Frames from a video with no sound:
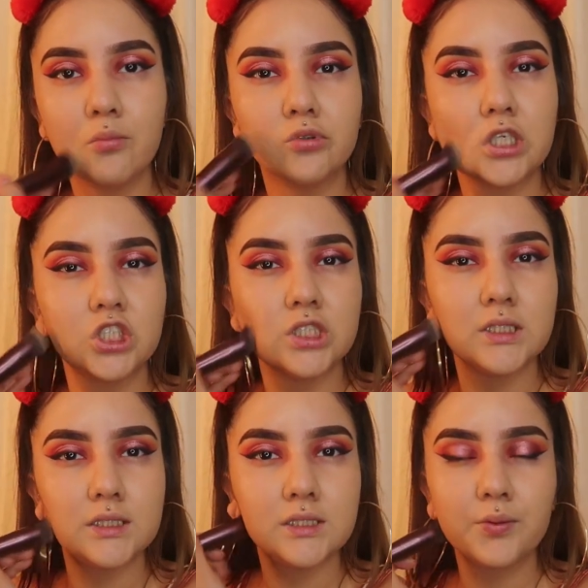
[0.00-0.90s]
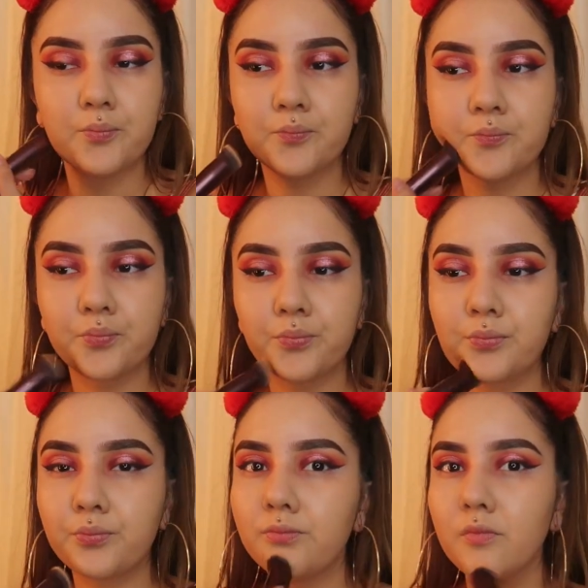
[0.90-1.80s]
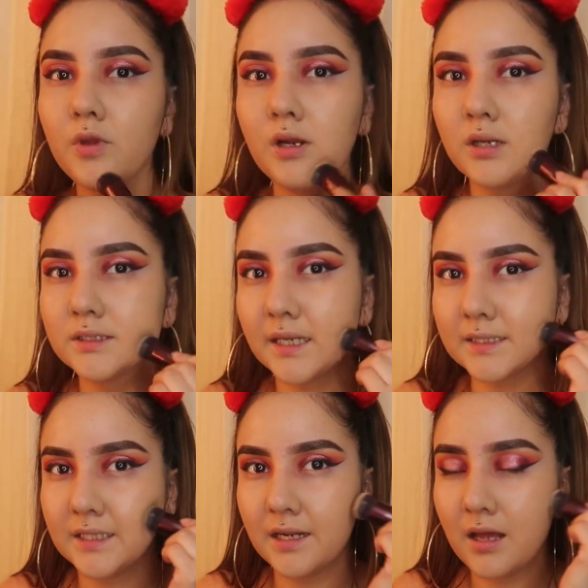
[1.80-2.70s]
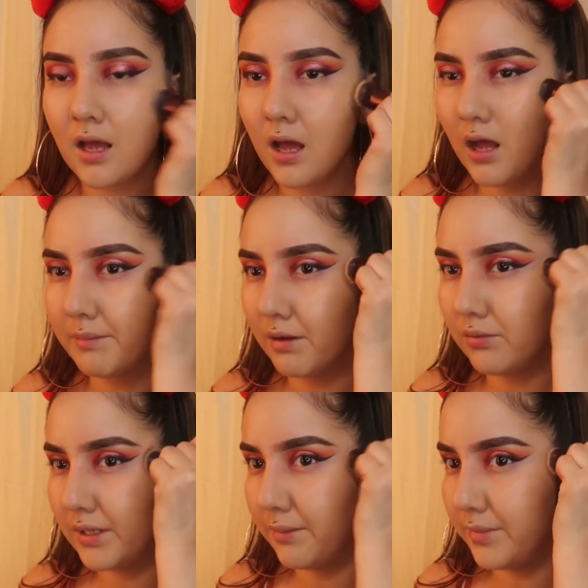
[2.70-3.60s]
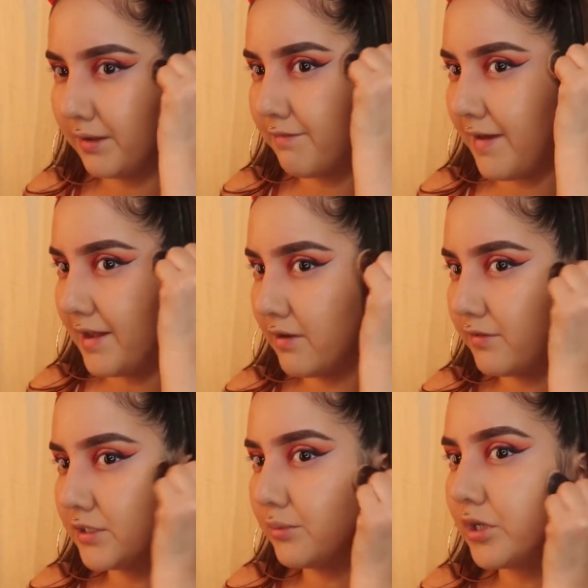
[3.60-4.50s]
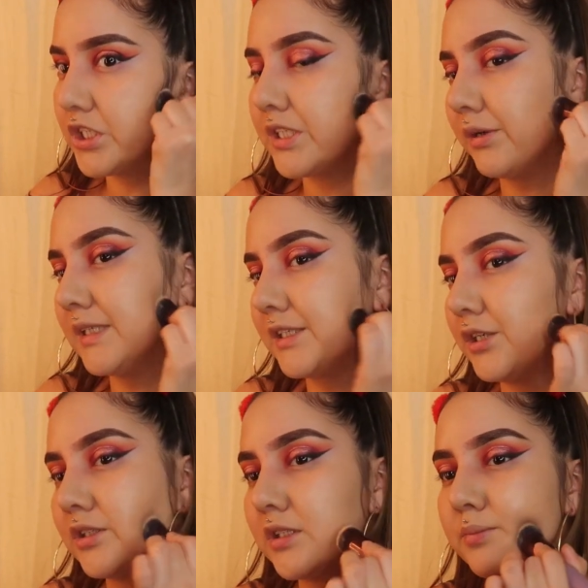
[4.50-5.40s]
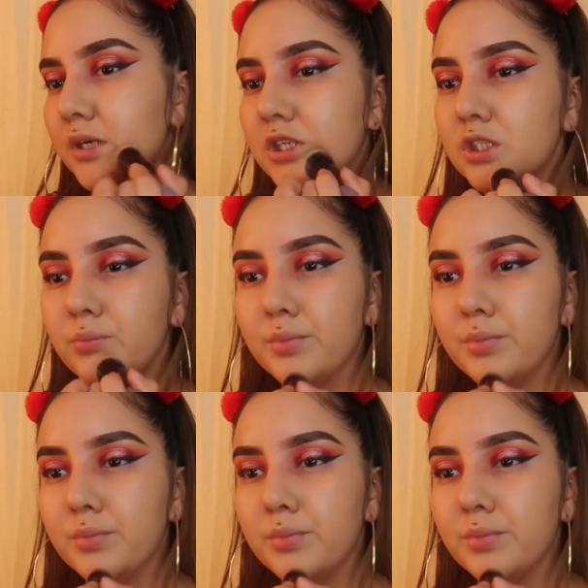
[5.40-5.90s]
brushes. Because like I said, I'm not really a big fan of using brushes. I always like to use a sponge.